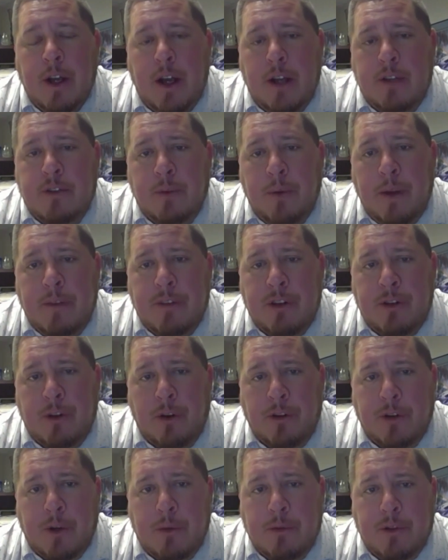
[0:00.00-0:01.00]
Uh, so we have a
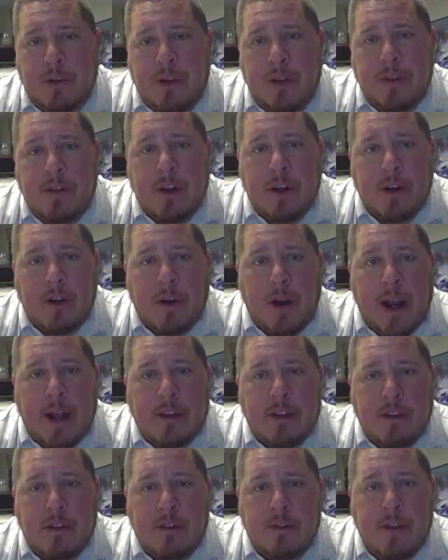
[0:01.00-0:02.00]
short term certificate
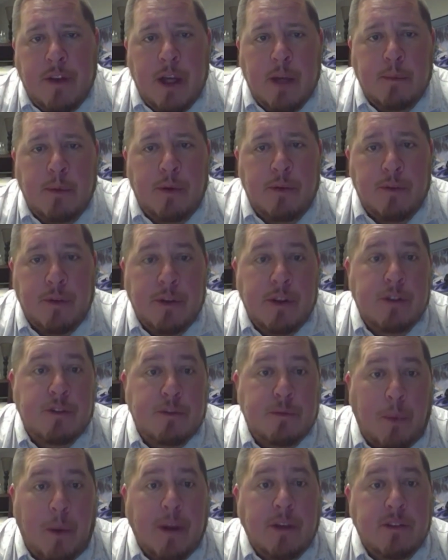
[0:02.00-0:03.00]
grant that's available for this
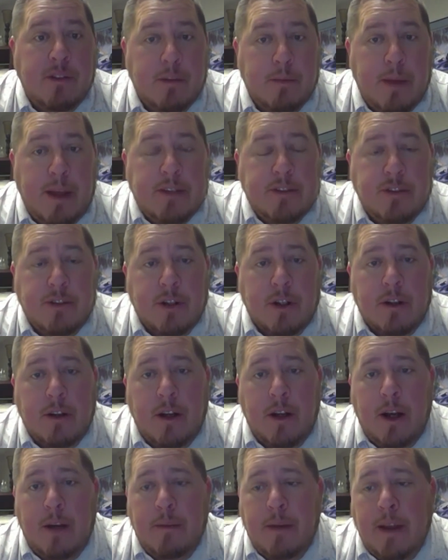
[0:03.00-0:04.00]
spring semester,
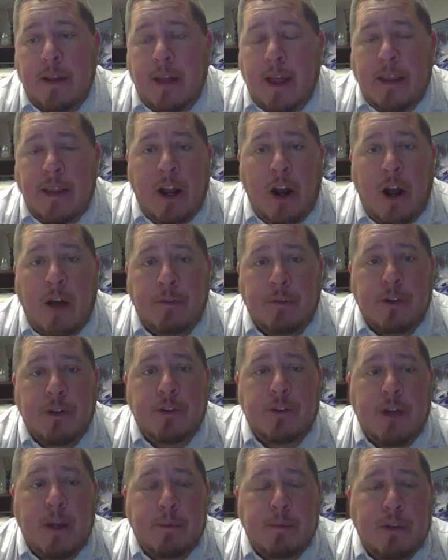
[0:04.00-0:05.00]
um, and, and that
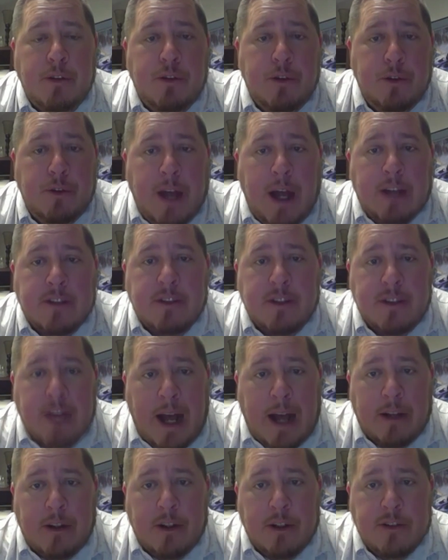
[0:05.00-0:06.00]
offers up to
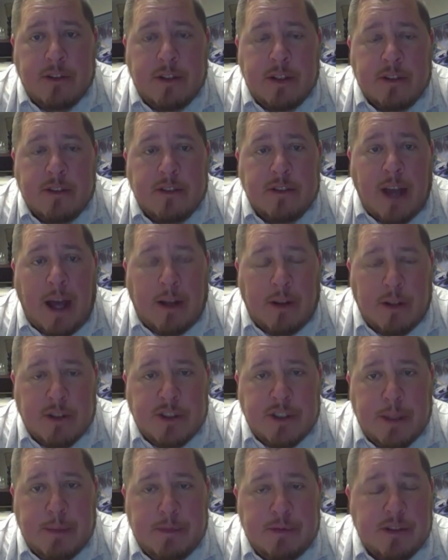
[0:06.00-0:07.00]
$2,000 in
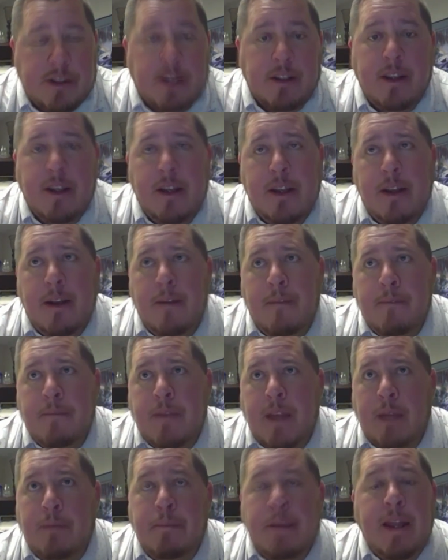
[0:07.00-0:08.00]
scholarships. And
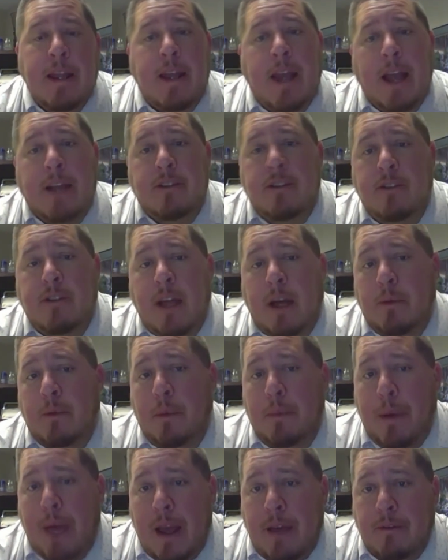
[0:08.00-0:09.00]
in many cases, that will
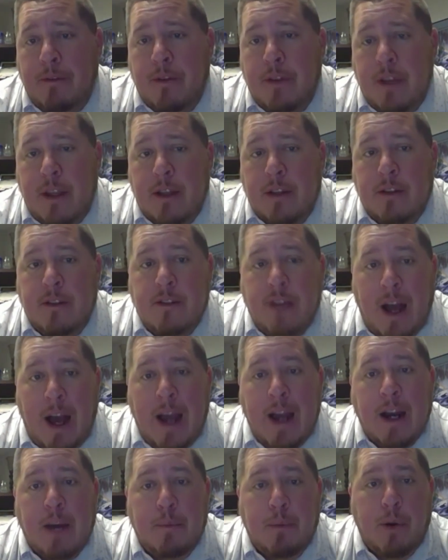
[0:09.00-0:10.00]
pay for the
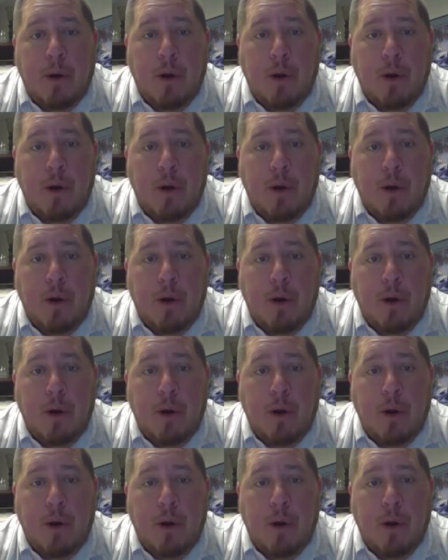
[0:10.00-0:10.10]
entire